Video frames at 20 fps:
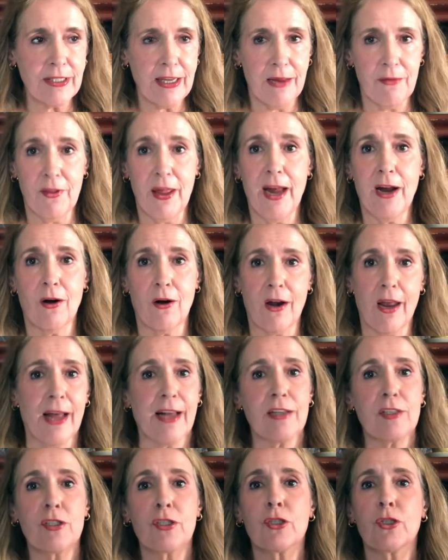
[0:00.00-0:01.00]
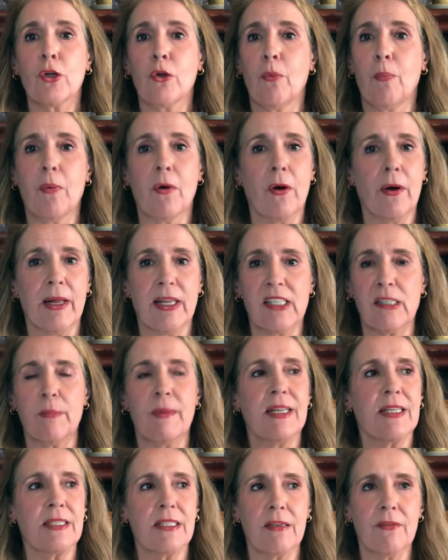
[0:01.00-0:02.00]
and they are like super
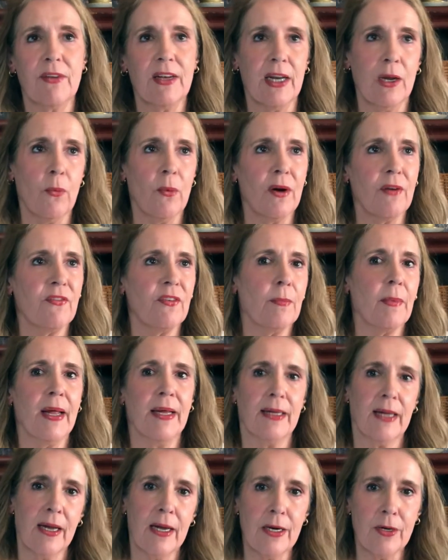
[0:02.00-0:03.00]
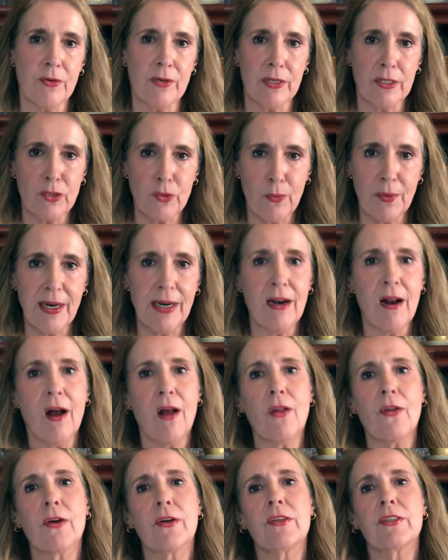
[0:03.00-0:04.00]
expensive, anywhere from like
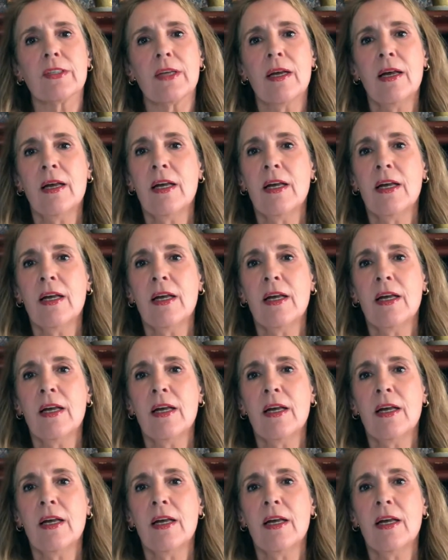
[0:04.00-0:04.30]
$120